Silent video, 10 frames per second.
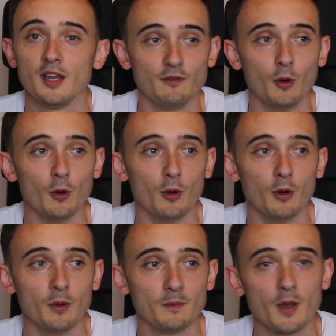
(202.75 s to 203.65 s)

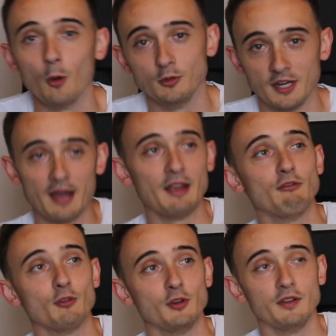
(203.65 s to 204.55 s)
for holding out in
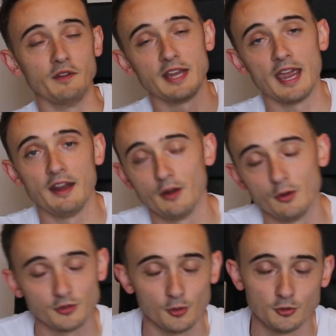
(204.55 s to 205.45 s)
front of you getting
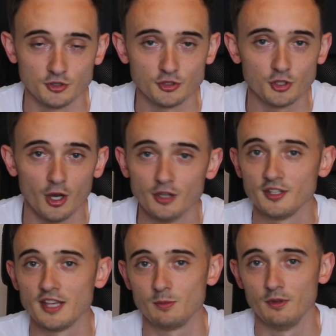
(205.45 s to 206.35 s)
those sorts of shots,
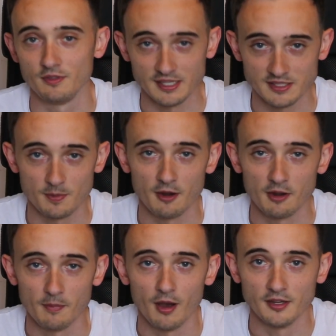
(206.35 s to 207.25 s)
so that's one thing to bear
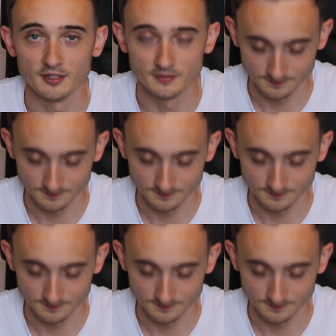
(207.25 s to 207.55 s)
in mind.